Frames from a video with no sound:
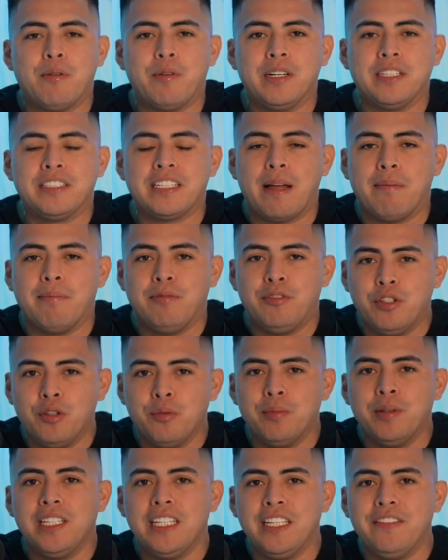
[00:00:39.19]
which I do
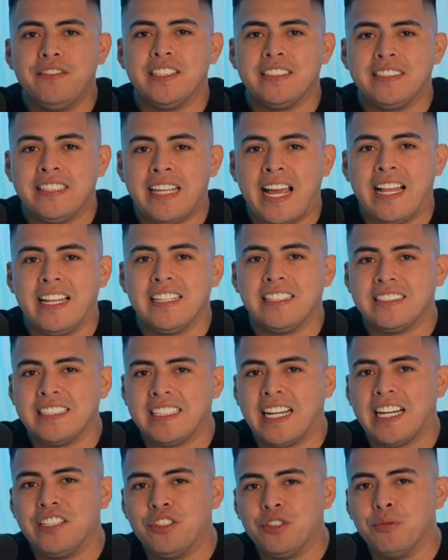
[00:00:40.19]
believe in talents and
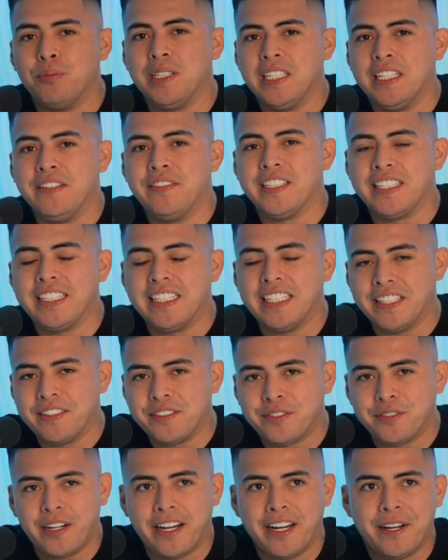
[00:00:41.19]
I do believe in
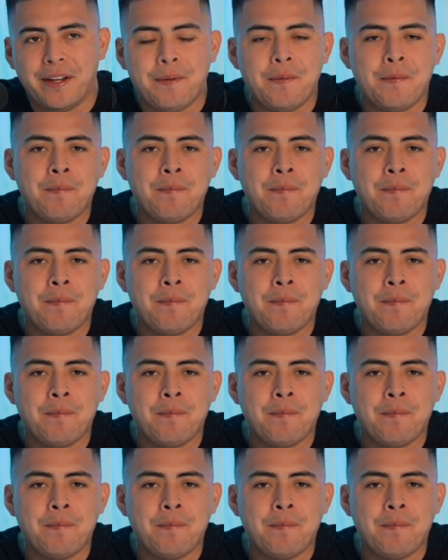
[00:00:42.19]
gifts, right?